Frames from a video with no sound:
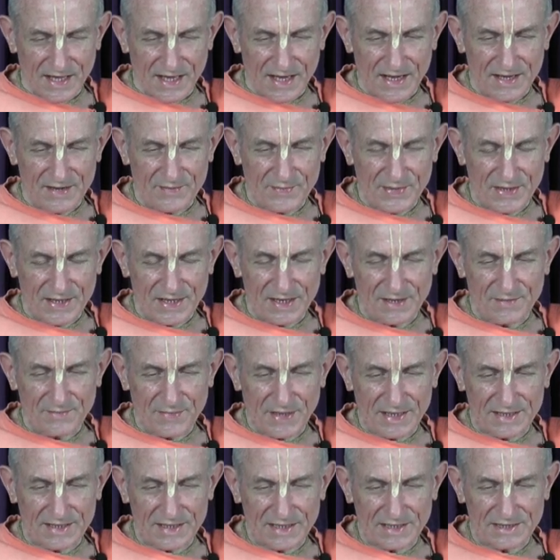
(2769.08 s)
in the beginning,
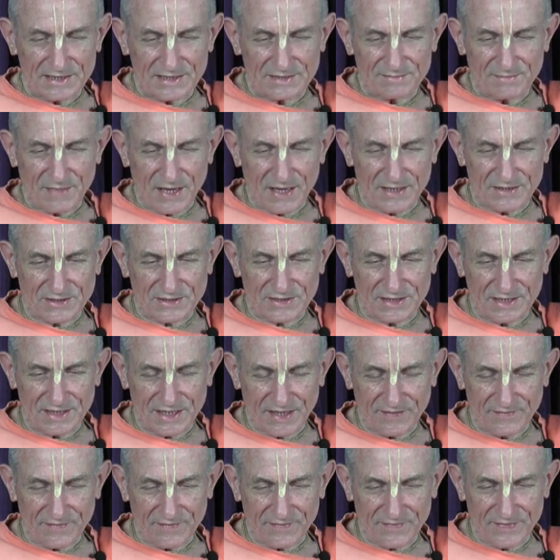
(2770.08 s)
but this master
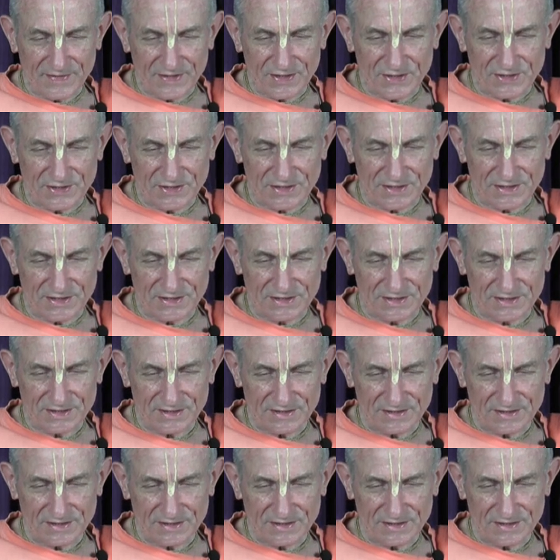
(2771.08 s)
never finishes.